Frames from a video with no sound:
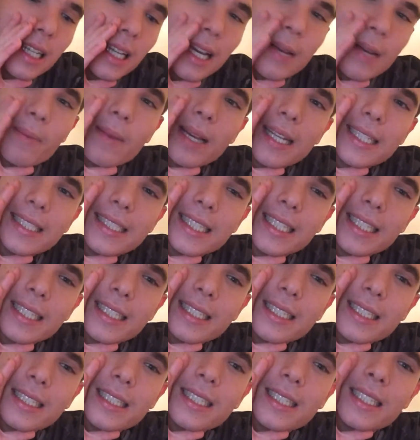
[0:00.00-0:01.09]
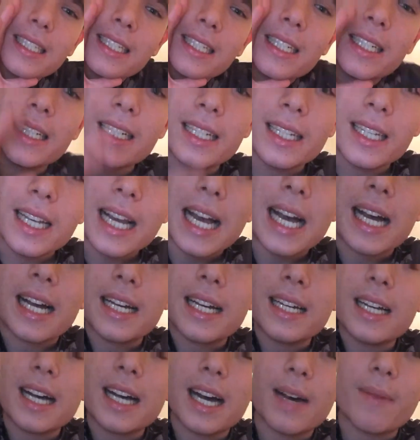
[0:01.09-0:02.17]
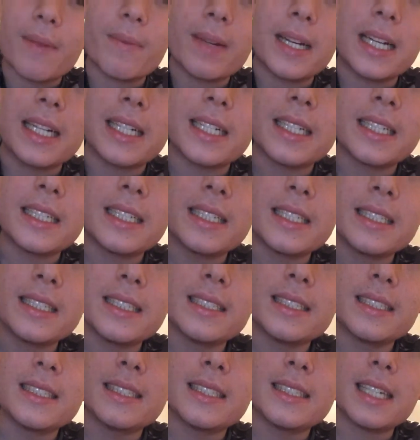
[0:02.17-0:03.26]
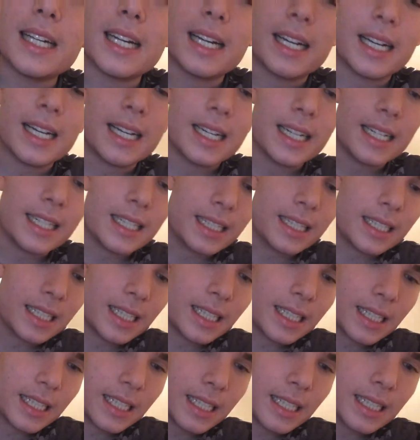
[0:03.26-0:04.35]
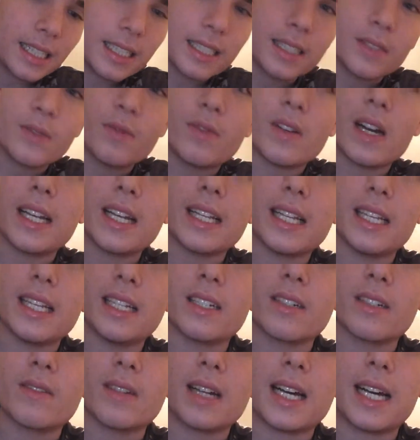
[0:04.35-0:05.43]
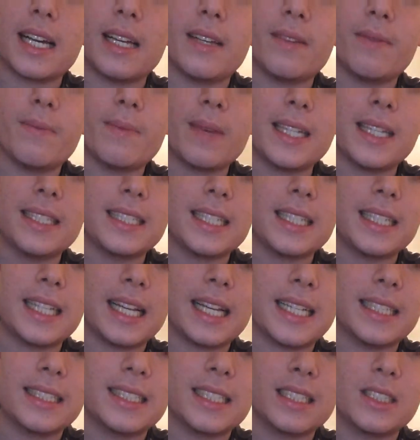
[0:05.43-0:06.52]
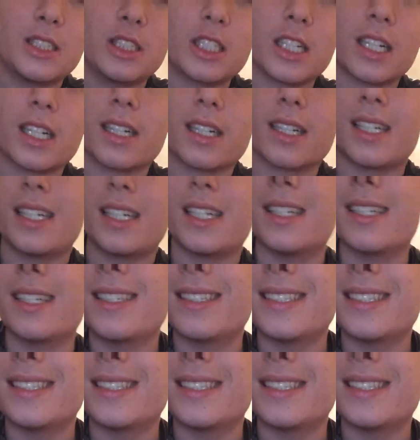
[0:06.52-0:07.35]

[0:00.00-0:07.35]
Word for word: And Mason, yeah, um, uh, uh, uh Freddy, you're right. Mason is a jerk.